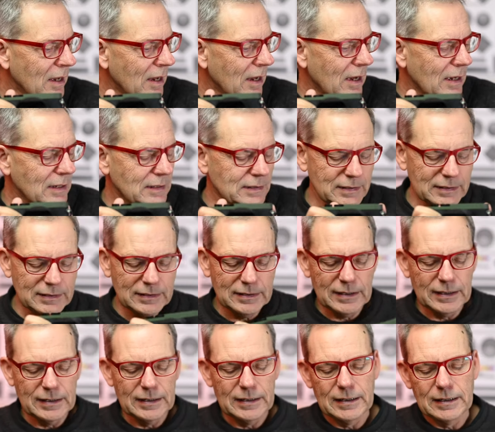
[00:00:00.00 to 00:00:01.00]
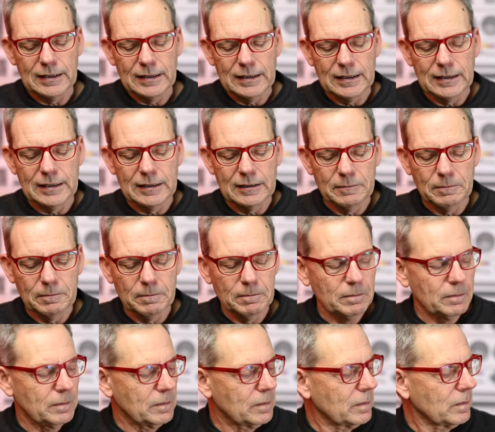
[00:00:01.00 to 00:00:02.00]
I did get
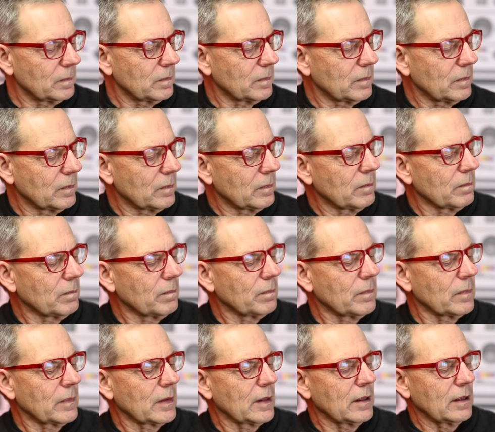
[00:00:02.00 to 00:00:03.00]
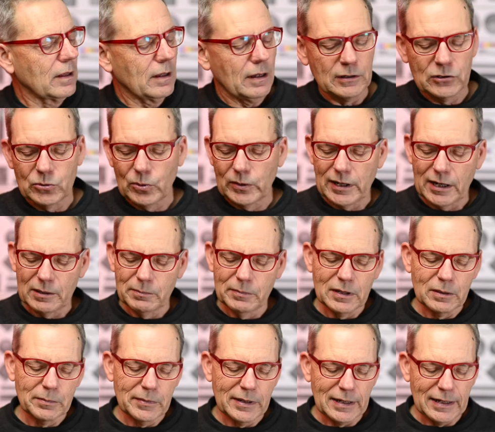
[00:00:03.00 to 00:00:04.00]
um, a twenty-eight
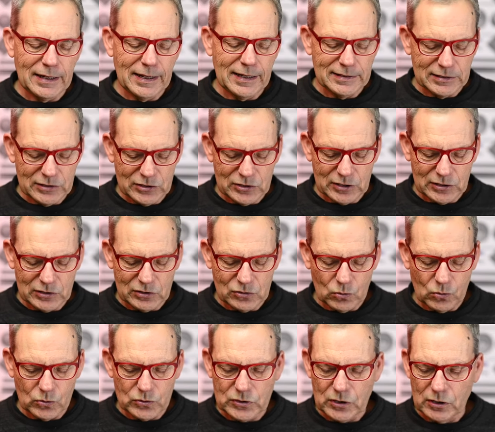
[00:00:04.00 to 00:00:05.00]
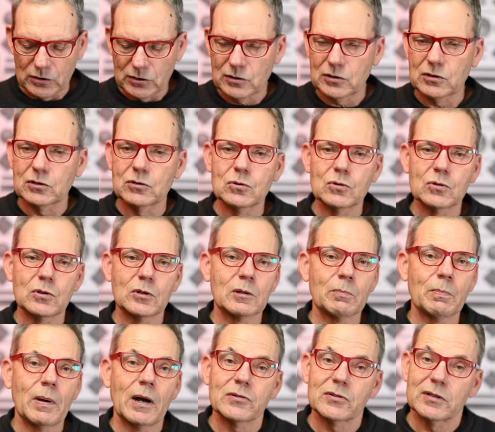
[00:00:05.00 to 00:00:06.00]
millimeter lens just also just to do a
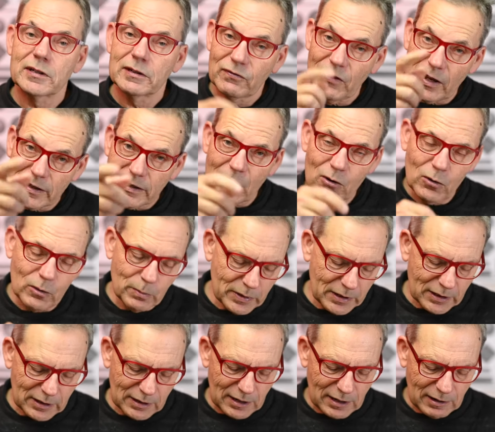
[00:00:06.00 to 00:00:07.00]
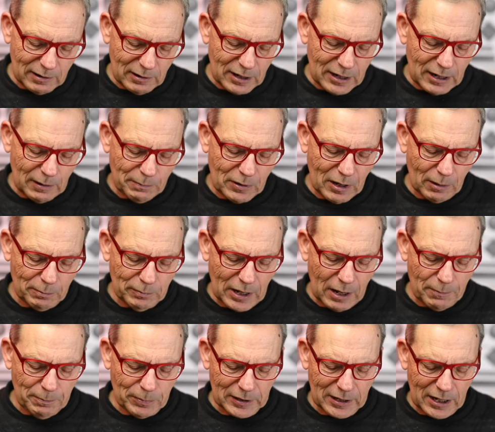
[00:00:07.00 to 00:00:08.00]
comparison. In fact, that will be an
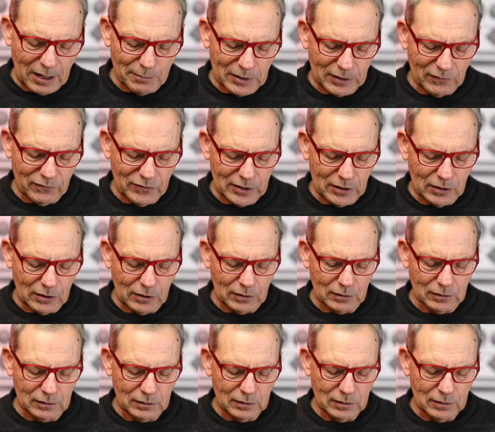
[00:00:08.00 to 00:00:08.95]
up and coming video.